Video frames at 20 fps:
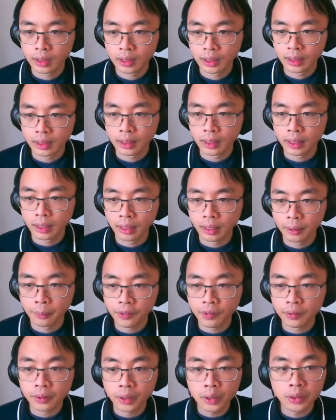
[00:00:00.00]
So
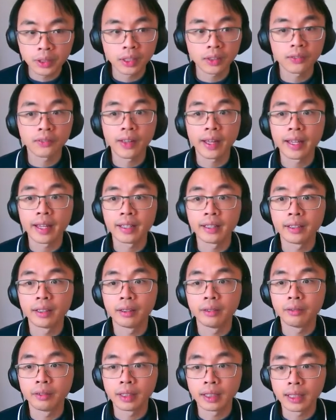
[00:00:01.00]
notice then
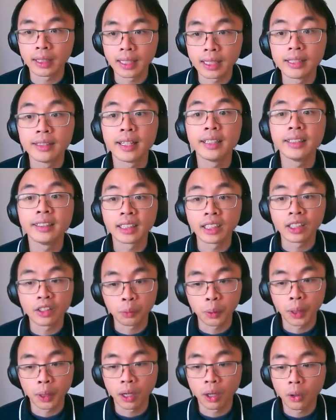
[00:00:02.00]
the indenting as
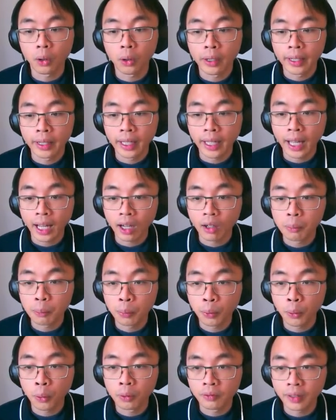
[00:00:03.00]
well, how
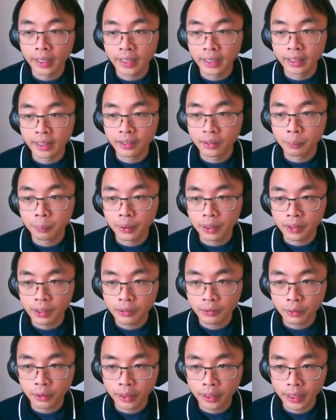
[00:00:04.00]
important that is. Because if
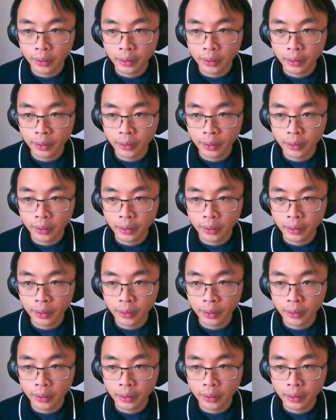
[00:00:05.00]
I were